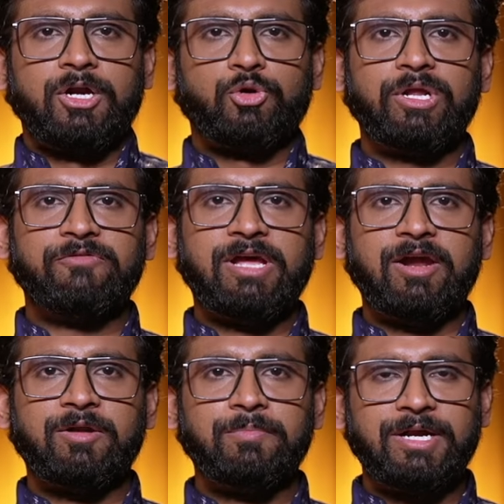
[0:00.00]
Today we have
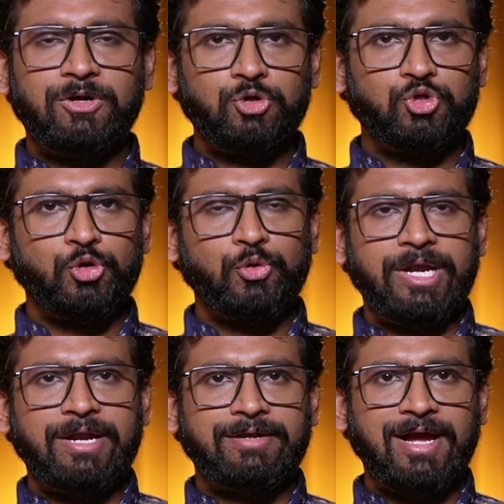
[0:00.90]
attempted to show you
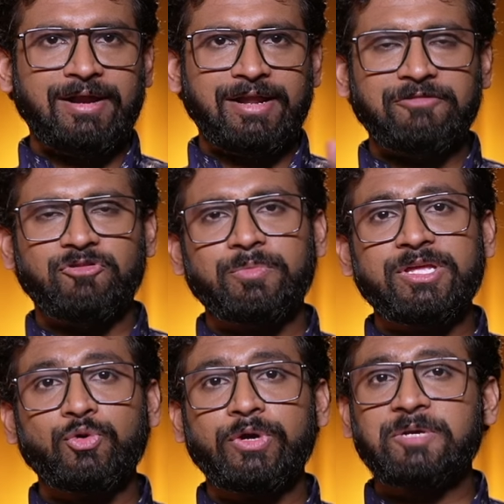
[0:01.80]
an entire day from a
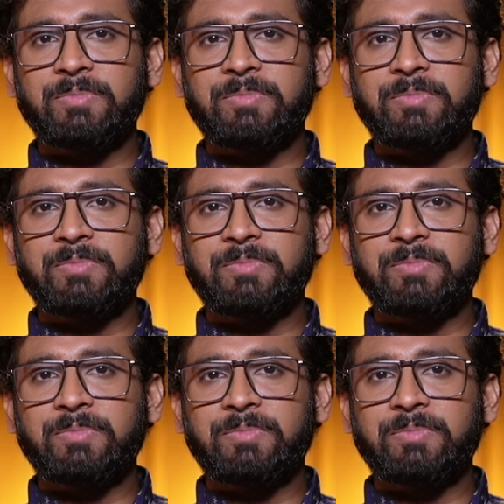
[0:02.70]
yogic